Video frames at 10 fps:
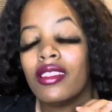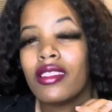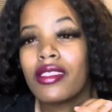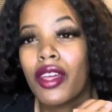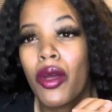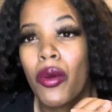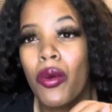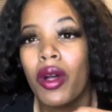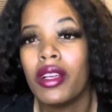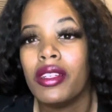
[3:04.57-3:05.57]

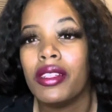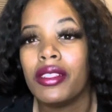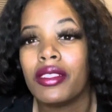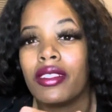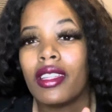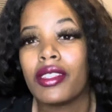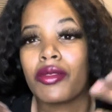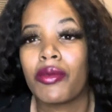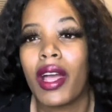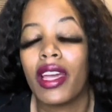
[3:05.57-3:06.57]
So let's
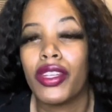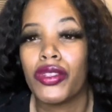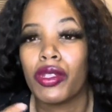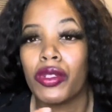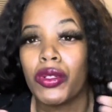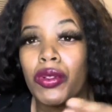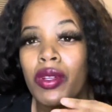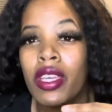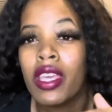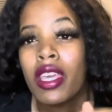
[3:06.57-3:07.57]
rewind and do a little
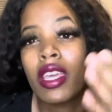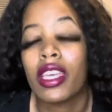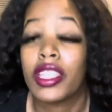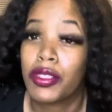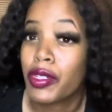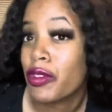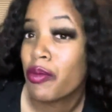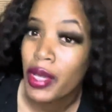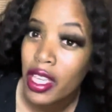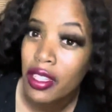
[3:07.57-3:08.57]
history on
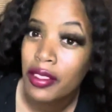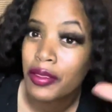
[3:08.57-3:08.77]
me.